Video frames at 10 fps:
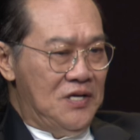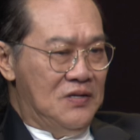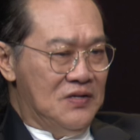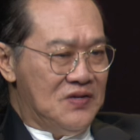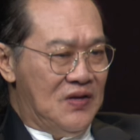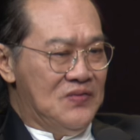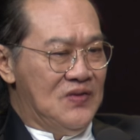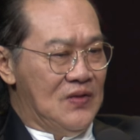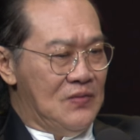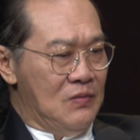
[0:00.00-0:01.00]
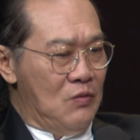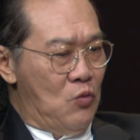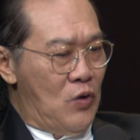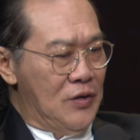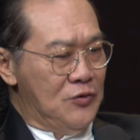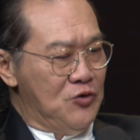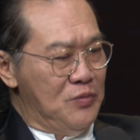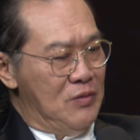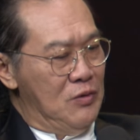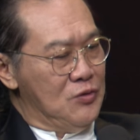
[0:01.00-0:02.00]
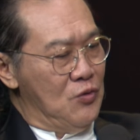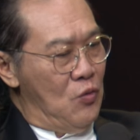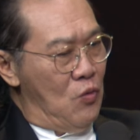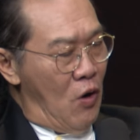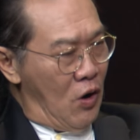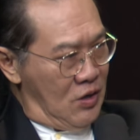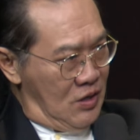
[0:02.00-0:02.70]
in the sense that one should be able to walk